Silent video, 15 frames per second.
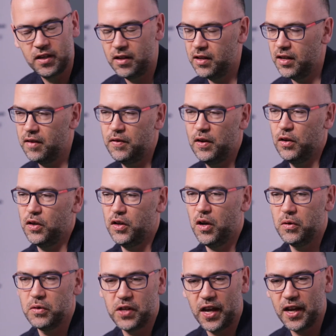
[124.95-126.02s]
I think if you look at
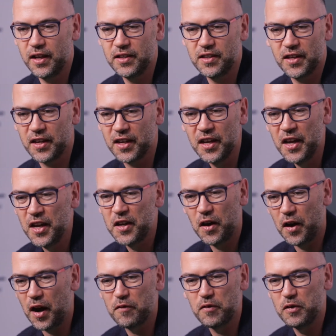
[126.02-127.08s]
hotels,
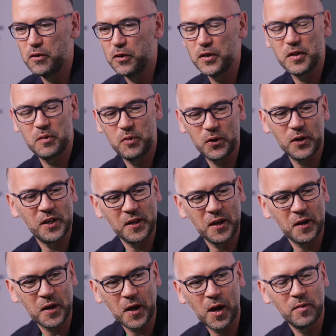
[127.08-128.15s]
not everyone runs a
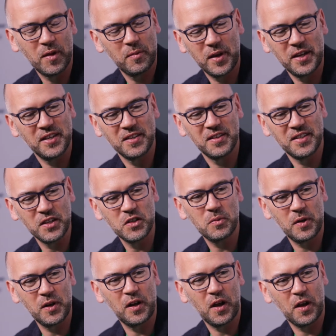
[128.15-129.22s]
Booking.com. They may
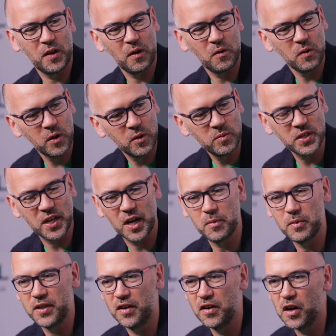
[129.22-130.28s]
distribute a lot of their rooms there,
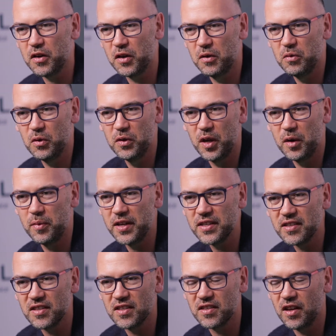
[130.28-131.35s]
but they're not going to run their
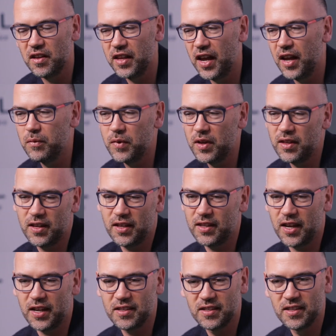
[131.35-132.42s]
businesses on that. And we think
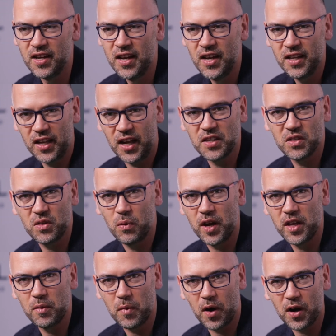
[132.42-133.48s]
that's the way
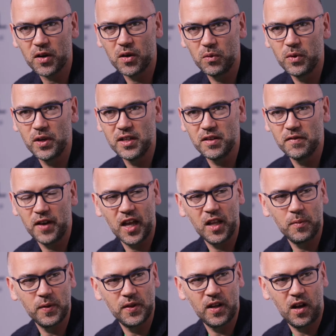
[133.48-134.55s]
the market will
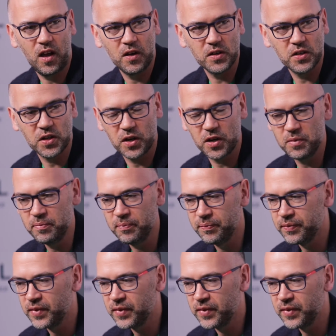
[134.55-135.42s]
develop in the long term.